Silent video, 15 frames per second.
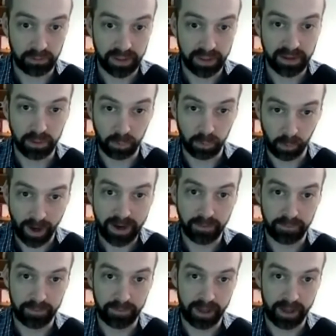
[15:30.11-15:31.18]
You need the right
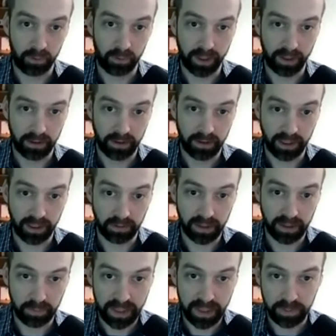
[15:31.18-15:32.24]
following, and you
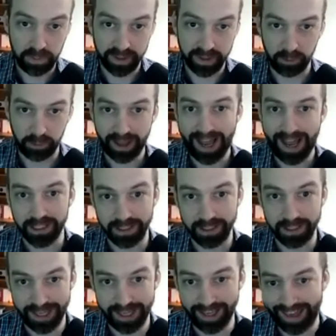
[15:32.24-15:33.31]
need people that will actually
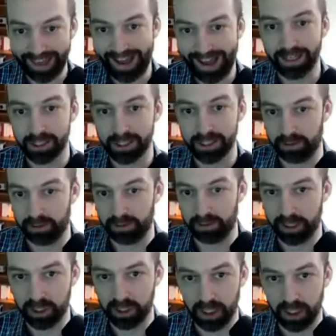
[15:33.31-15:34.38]
take action when they
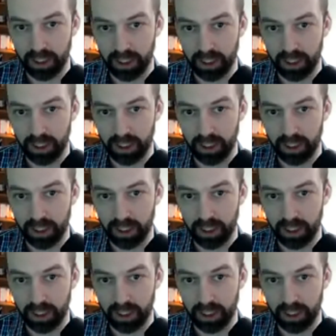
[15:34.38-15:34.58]
show up.